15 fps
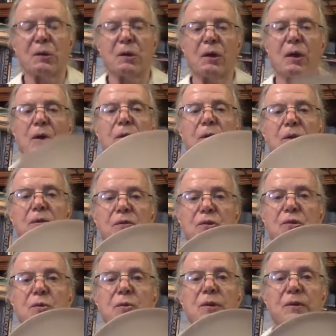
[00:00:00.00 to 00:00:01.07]
How we
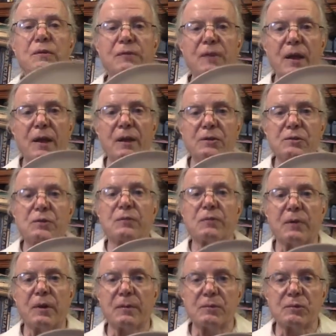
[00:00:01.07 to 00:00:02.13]
do advanced
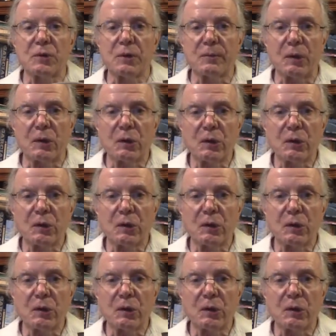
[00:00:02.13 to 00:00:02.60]
frame drumming.